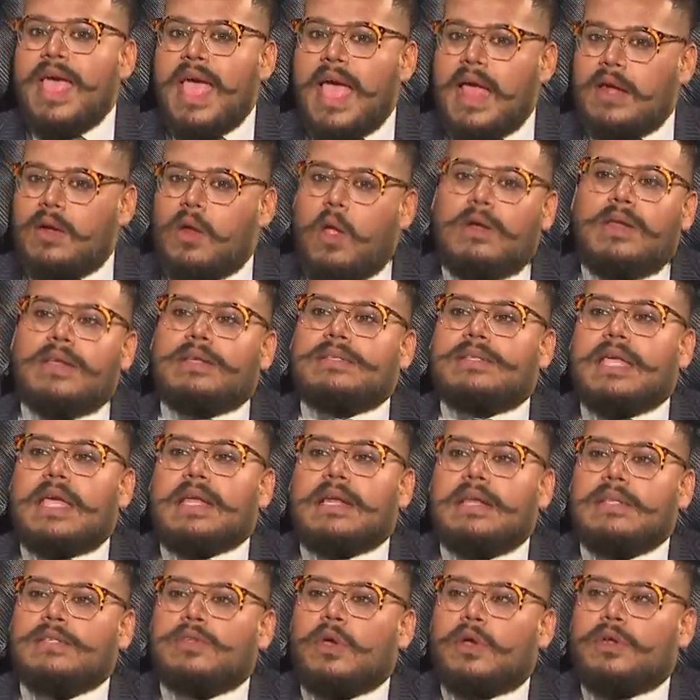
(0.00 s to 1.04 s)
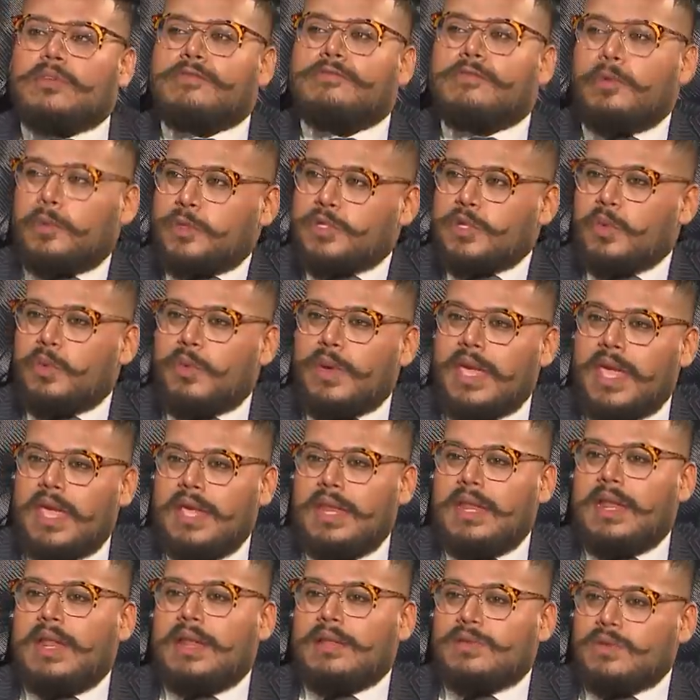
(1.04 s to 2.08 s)
and not exactly sort of force your way
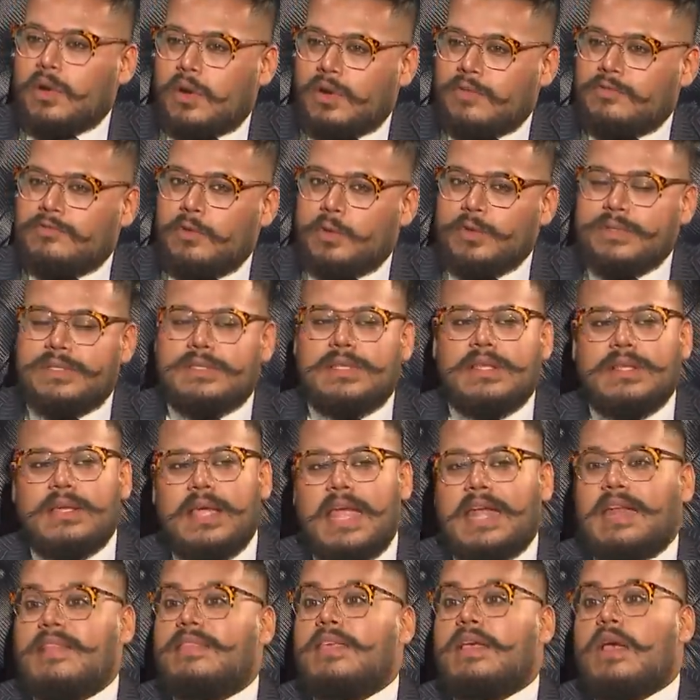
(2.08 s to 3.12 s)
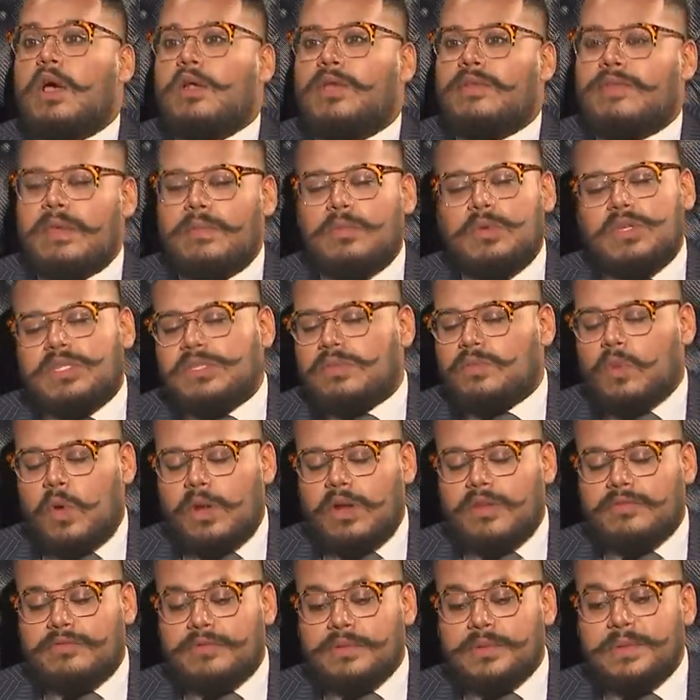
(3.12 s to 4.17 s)
in and sort of force anything out of them, which is
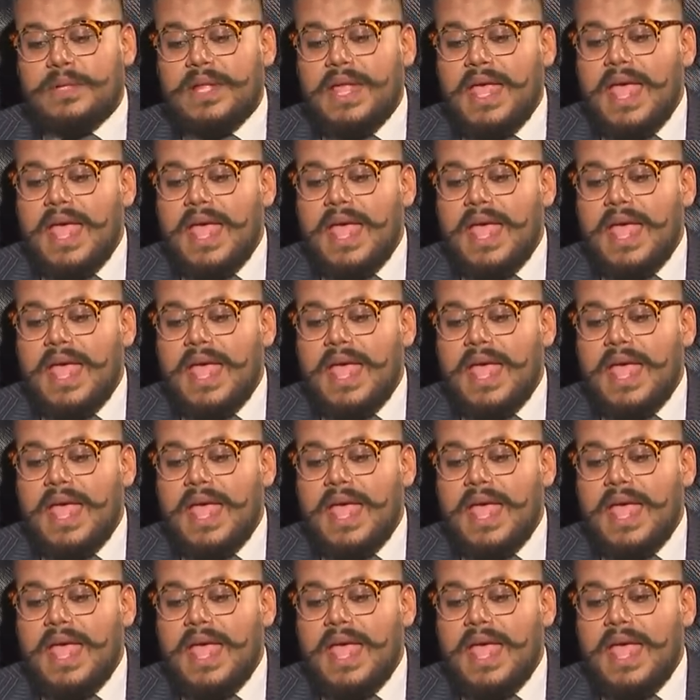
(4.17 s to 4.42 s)
wonderful.